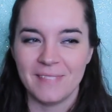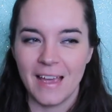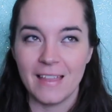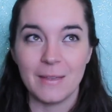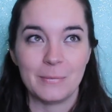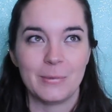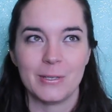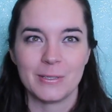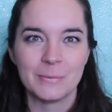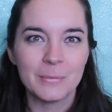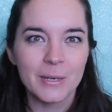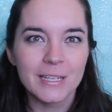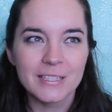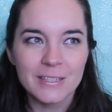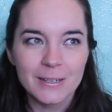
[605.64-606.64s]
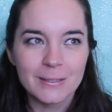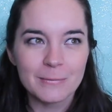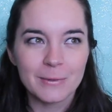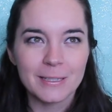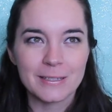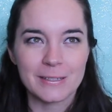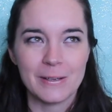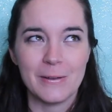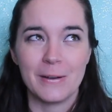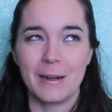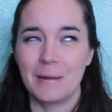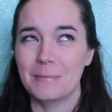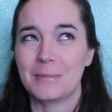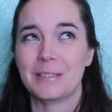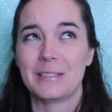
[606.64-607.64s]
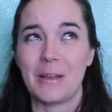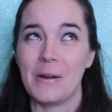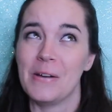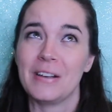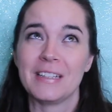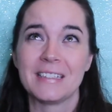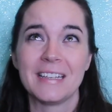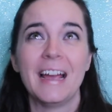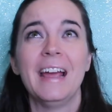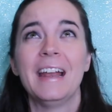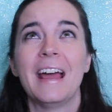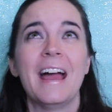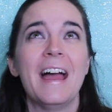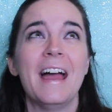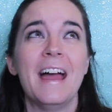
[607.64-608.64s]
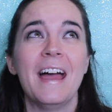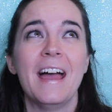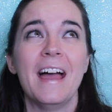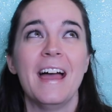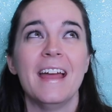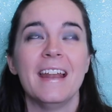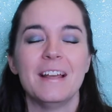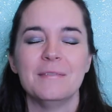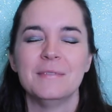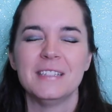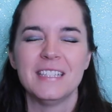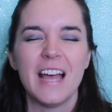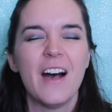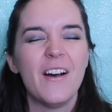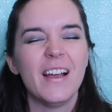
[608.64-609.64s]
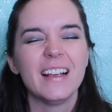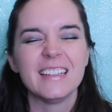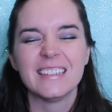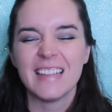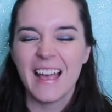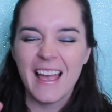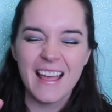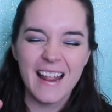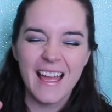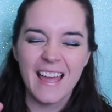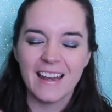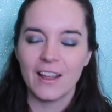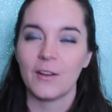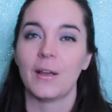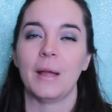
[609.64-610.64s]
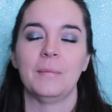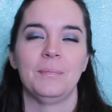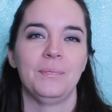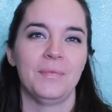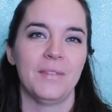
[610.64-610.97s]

And then Prison Break starts really soon, and I'm so excited! I'm so excited! Okay,